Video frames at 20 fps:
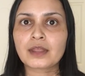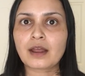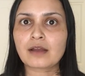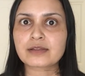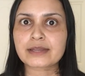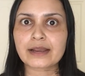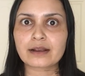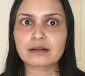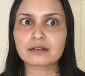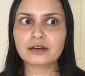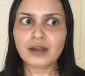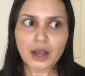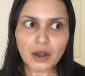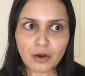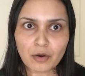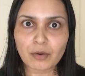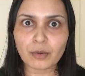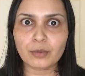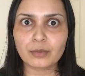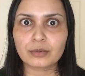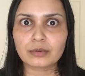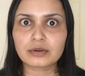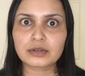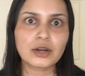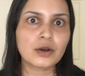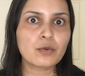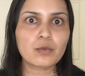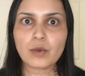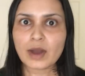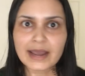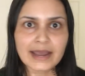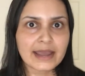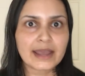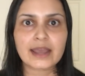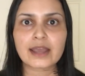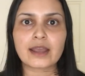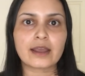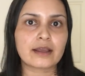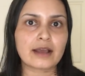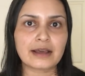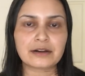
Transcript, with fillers: I was like, No, no way.